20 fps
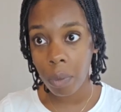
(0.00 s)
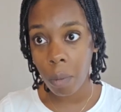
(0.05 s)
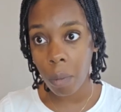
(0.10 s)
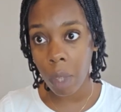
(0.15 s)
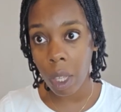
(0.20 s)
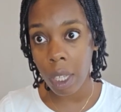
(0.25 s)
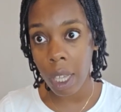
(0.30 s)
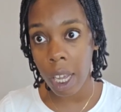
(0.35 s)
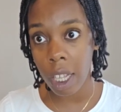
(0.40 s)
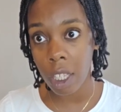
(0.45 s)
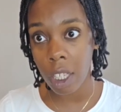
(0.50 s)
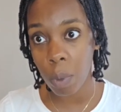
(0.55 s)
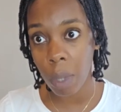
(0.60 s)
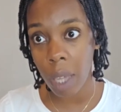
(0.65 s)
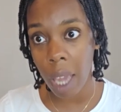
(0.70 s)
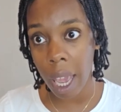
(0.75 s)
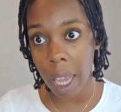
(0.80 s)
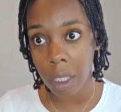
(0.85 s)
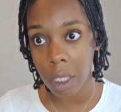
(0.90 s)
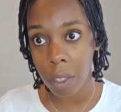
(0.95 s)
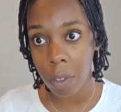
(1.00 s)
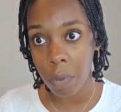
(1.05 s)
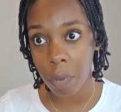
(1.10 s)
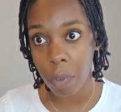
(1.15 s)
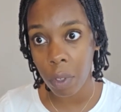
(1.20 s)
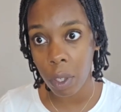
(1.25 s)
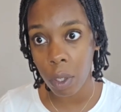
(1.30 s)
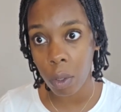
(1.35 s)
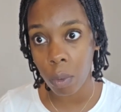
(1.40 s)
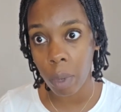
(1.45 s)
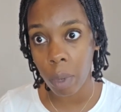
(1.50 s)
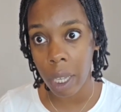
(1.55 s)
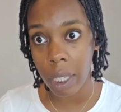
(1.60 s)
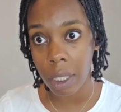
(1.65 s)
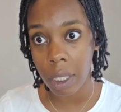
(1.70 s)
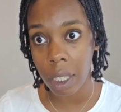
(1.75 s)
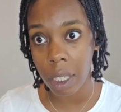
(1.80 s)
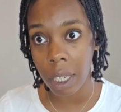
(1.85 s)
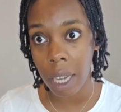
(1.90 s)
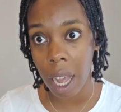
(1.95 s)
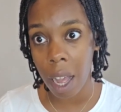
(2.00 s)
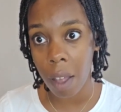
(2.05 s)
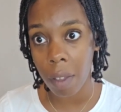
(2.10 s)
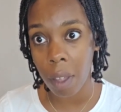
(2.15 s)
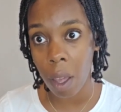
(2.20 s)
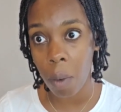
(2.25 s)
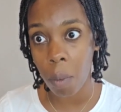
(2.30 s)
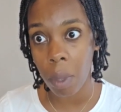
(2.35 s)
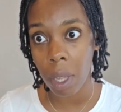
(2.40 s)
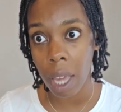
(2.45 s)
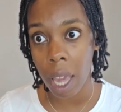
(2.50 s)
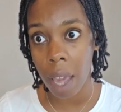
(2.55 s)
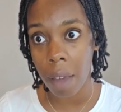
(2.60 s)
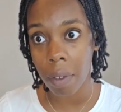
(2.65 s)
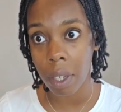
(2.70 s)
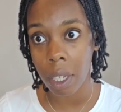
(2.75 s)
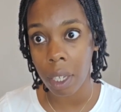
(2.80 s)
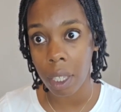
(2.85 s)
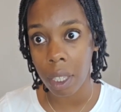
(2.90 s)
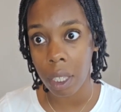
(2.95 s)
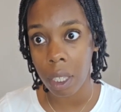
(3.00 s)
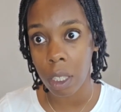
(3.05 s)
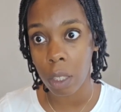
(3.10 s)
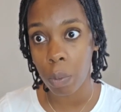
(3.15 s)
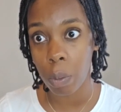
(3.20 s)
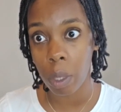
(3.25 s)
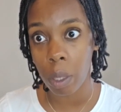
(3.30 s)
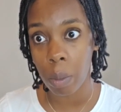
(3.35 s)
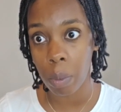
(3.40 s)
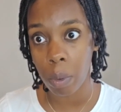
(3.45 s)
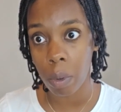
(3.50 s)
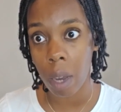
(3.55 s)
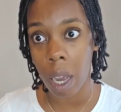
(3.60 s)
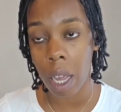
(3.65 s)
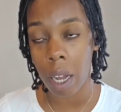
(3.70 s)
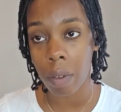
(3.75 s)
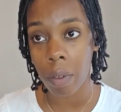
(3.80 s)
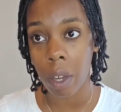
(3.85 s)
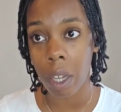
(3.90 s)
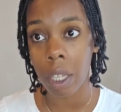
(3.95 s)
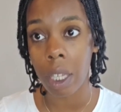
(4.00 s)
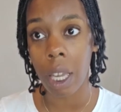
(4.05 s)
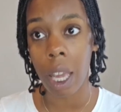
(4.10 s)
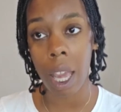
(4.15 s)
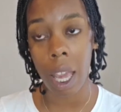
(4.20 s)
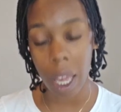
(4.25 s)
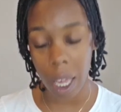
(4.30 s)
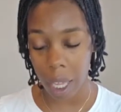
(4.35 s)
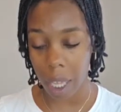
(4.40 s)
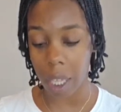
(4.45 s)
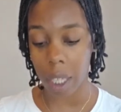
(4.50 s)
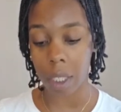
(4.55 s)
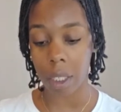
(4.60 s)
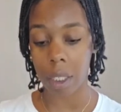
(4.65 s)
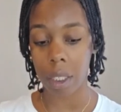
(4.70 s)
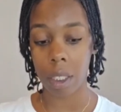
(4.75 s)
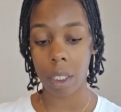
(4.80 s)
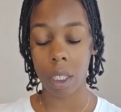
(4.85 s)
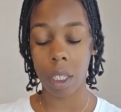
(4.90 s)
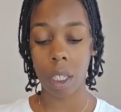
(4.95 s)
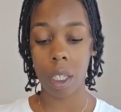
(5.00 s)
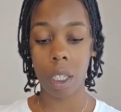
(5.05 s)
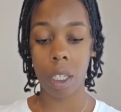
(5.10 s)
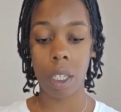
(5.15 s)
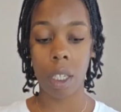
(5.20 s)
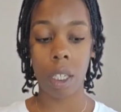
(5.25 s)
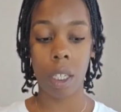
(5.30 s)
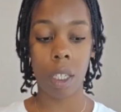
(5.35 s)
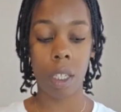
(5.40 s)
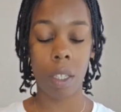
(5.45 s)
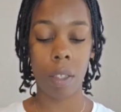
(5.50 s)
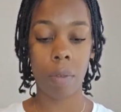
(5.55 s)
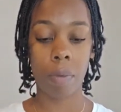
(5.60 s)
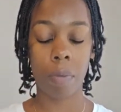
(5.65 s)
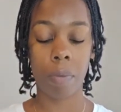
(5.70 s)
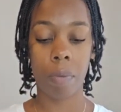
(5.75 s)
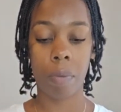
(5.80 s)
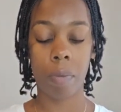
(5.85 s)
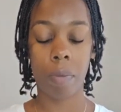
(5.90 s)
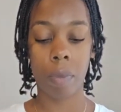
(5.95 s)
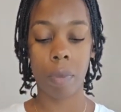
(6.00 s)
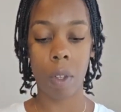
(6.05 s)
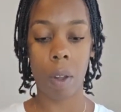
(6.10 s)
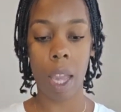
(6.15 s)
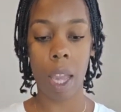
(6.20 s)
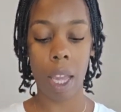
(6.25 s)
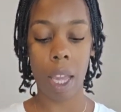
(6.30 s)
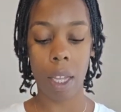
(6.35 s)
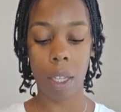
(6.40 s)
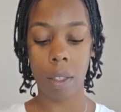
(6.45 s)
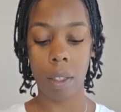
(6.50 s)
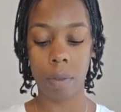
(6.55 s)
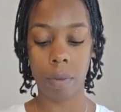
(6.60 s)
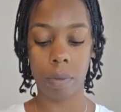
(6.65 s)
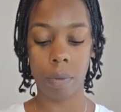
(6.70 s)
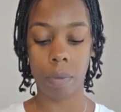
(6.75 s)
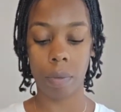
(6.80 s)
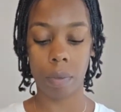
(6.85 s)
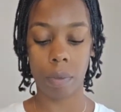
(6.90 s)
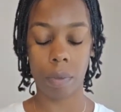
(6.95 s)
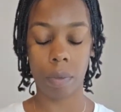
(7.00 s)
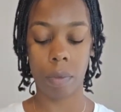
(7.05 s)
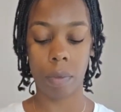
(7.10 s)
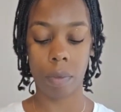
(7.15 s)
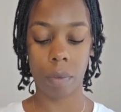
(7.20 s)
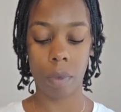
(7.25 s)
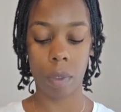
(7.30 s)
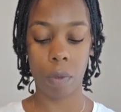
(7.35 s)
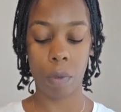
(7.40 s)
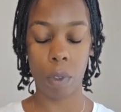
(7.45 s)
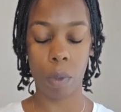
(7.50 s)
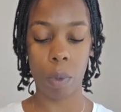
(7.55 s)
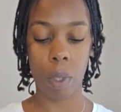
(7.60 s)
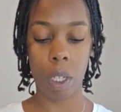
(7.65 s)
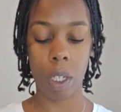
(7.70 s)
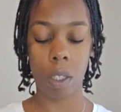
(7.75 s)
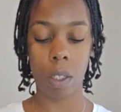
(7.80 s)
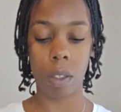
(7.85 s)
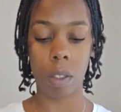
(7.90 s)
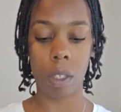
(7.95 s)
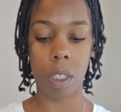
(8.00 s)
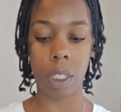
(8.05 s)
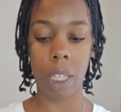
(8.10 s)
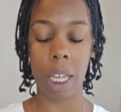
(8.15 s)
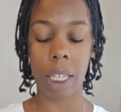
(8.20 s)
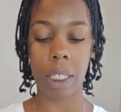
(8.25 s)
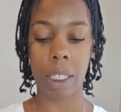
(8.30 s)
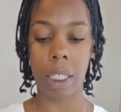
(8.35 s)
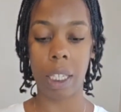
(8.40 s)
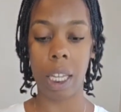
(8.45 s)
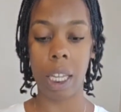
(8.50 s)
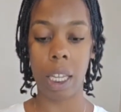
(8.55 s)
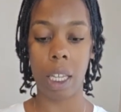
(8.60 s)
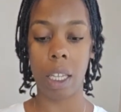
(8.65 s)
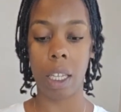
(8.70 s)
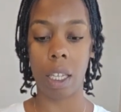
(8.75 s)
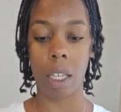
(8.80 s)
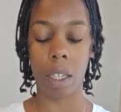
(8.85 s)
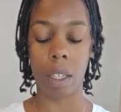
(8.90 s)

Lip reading: Yes, we actually feel rested now that we have cut these people out of our... Yes. Okay? For real, because they sneaky.